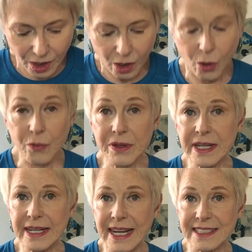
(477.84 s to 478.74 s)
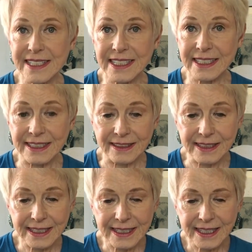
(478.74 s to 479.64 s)
Over the next hill,
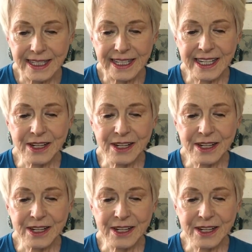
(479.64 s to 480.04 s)
he